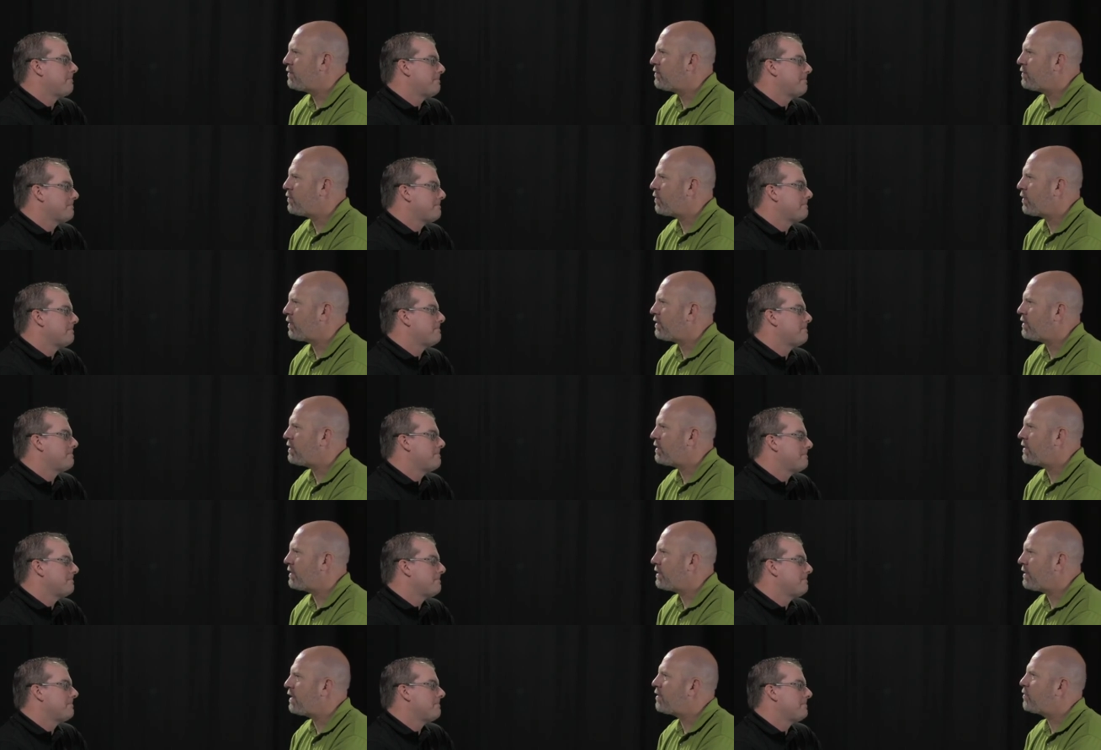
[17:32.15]
Speaker 1: So I
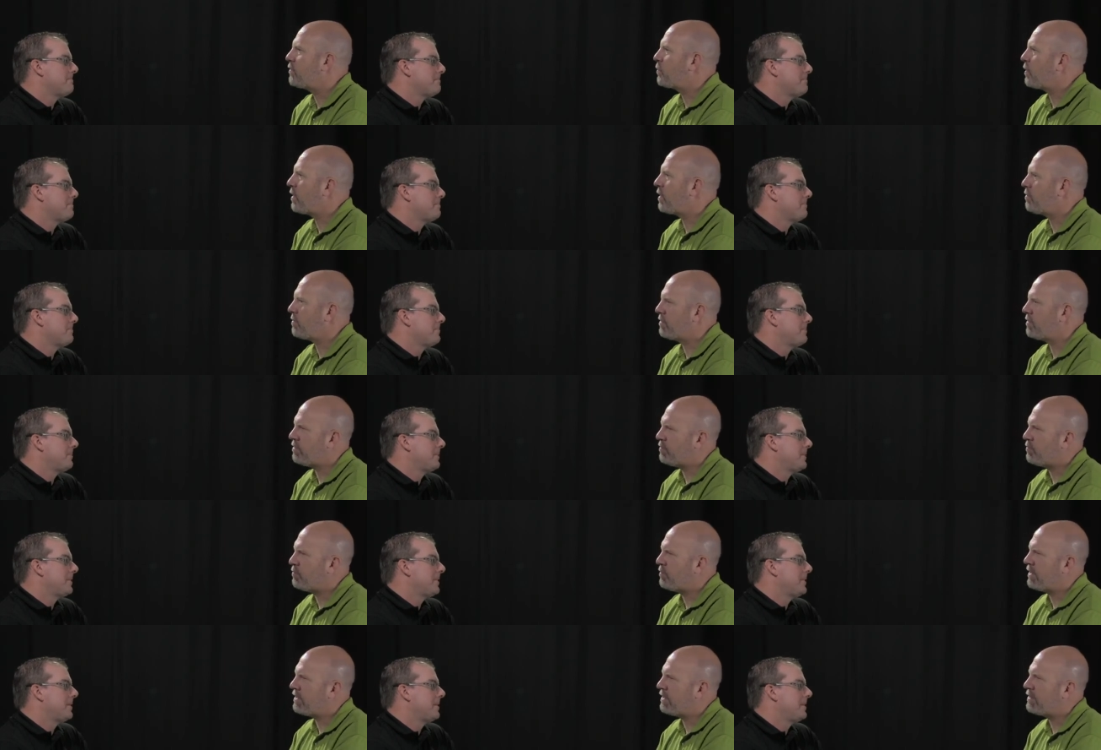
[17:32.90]
think that's probably
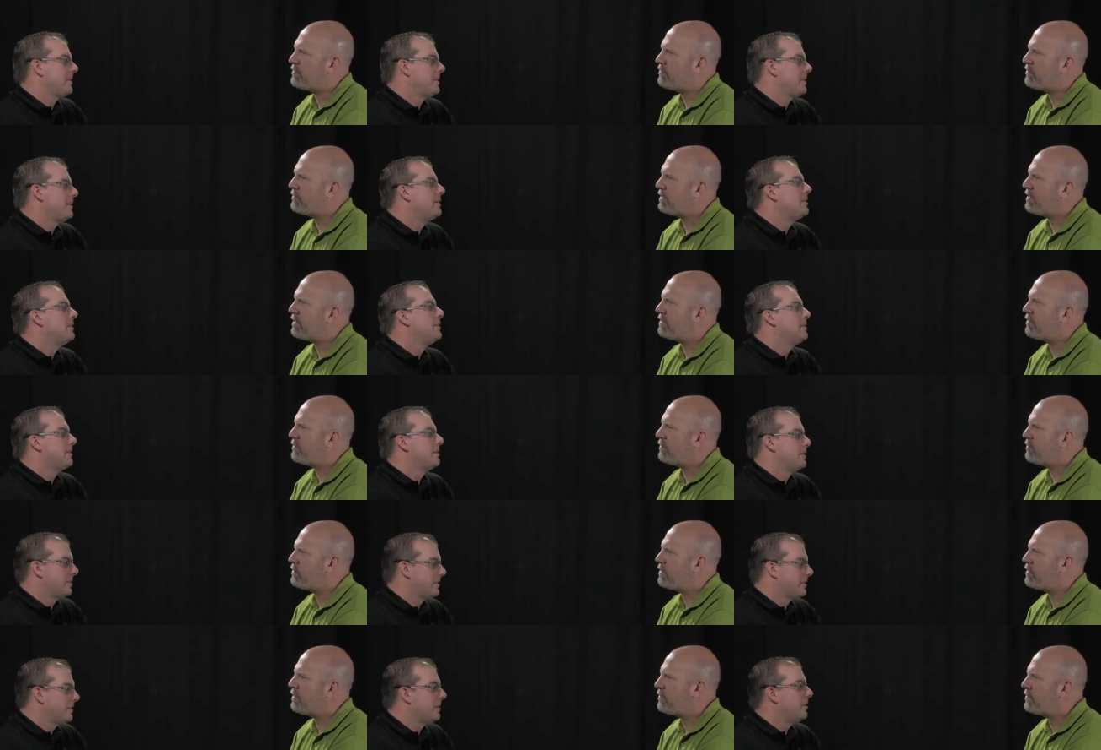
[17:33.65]
the biggest thing
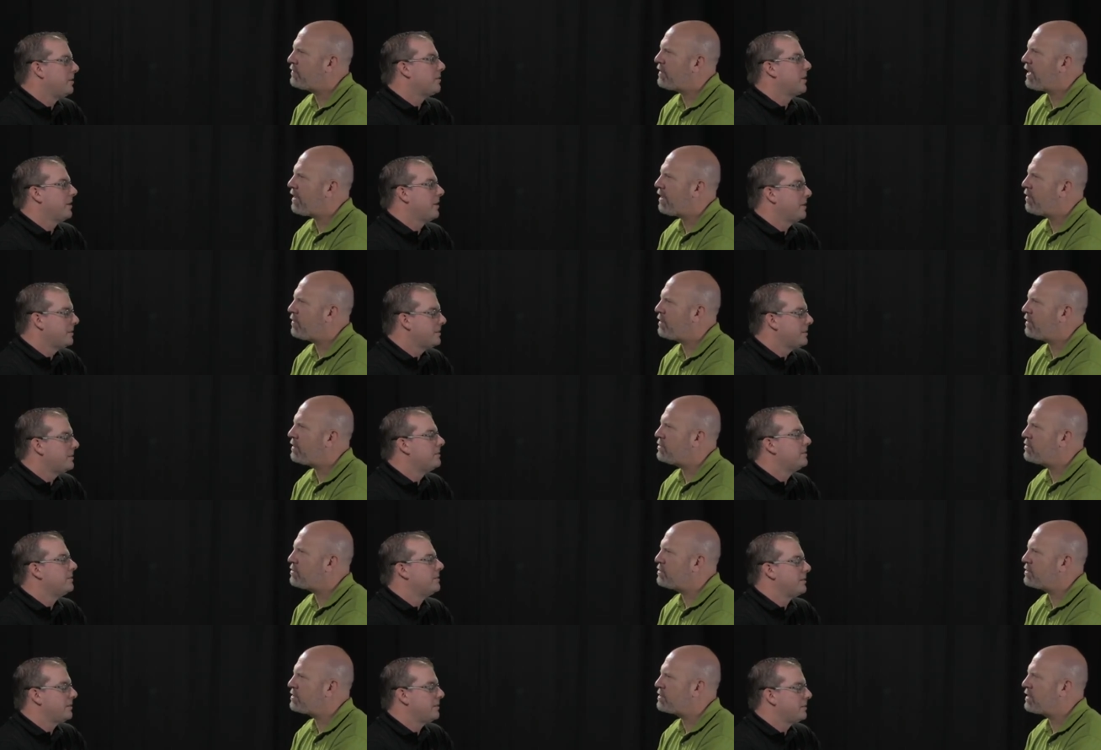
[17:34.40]
that sticks okay. out
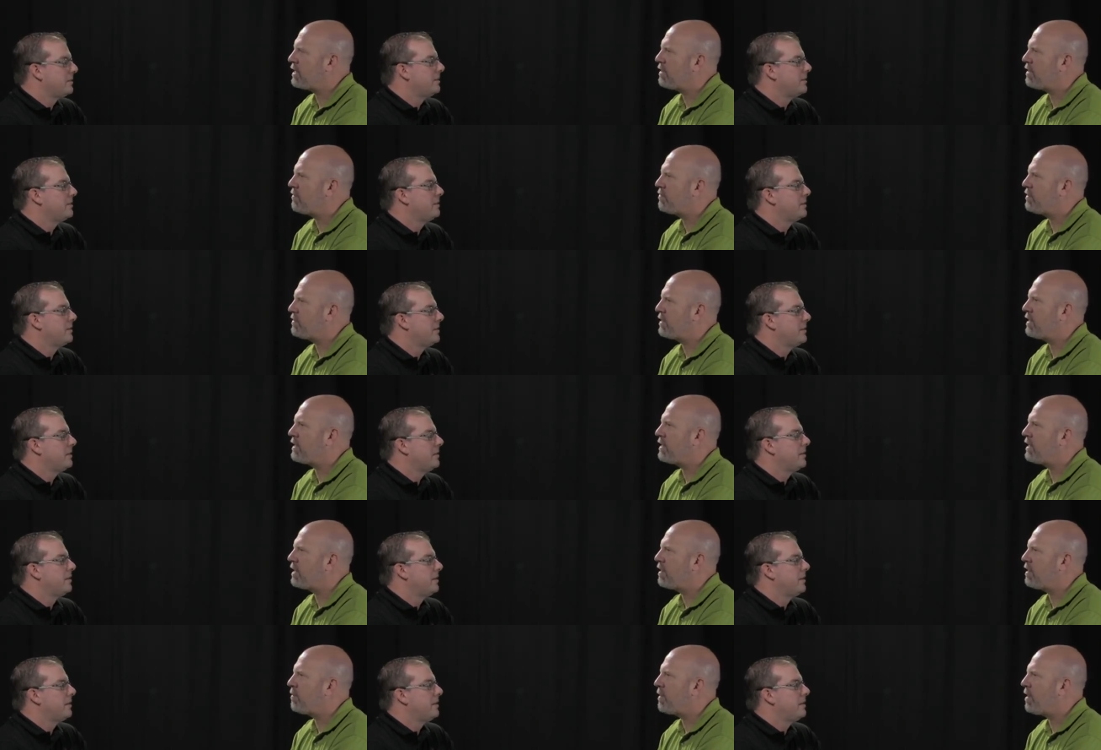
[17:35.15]
is just kind of
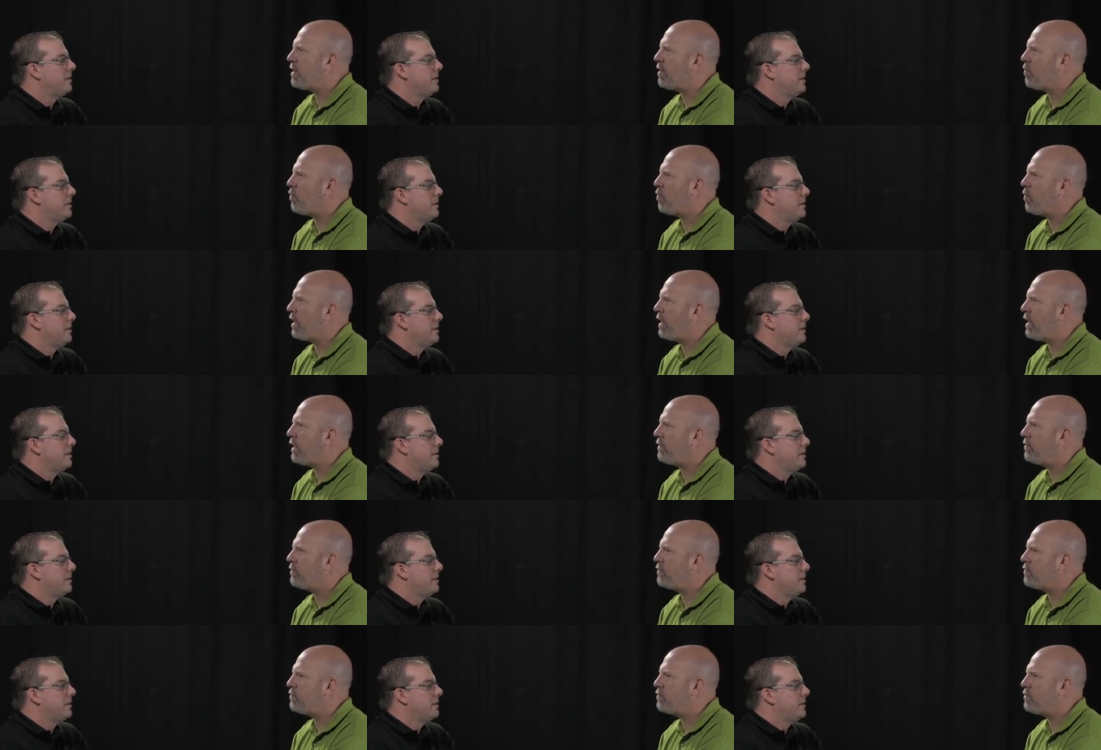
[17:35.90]
thinking about
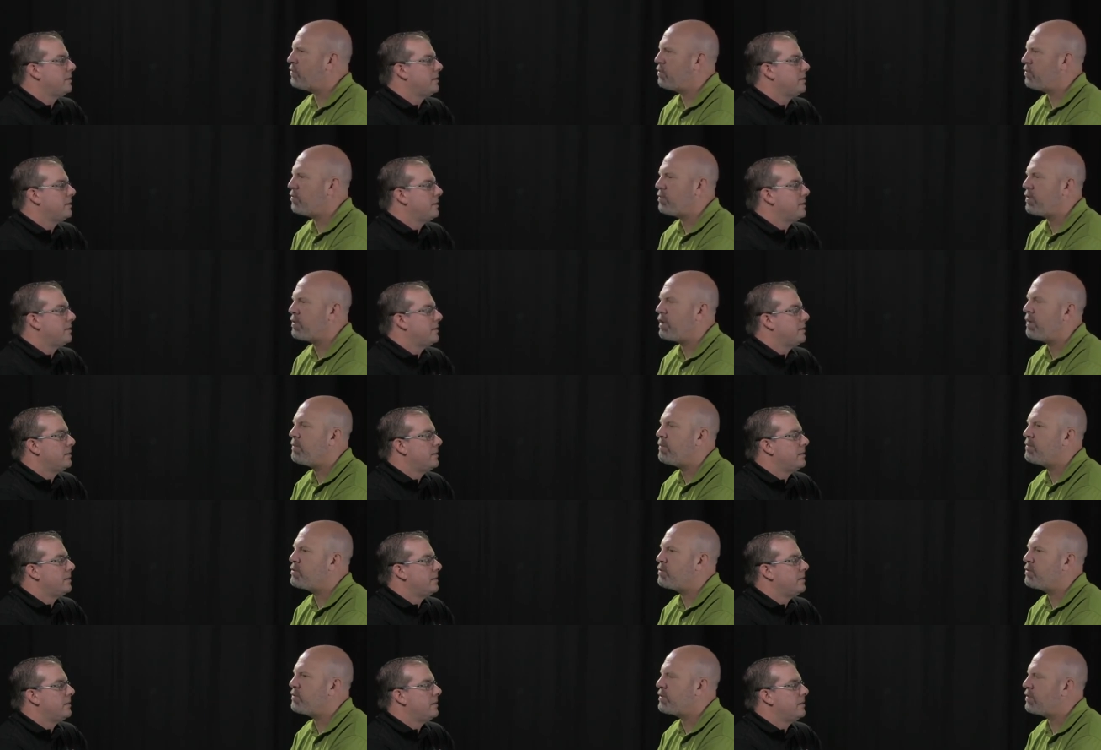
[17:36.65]
ways to
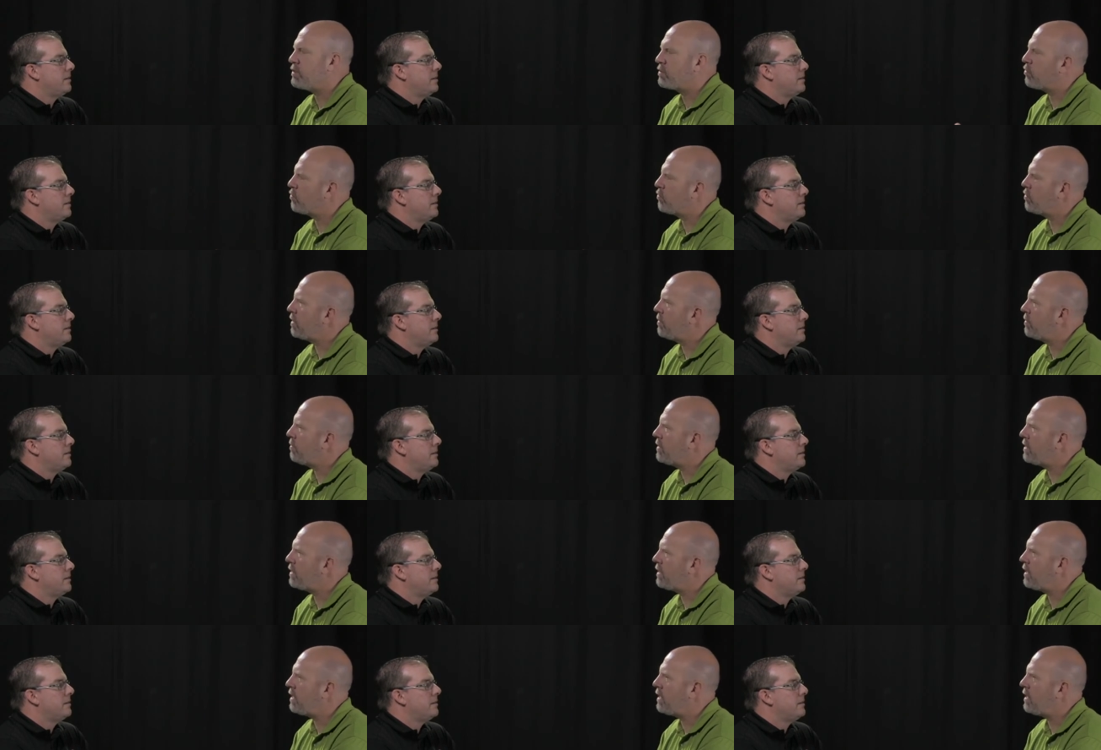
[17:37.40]
come to an
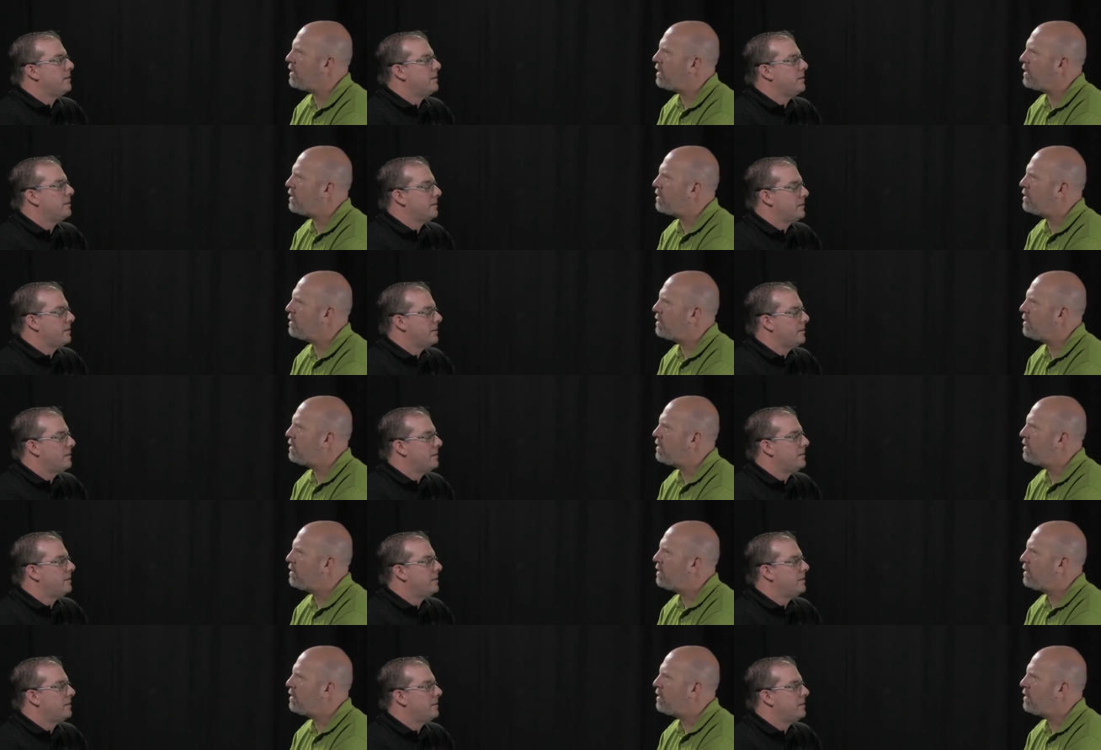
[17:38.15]
agreement on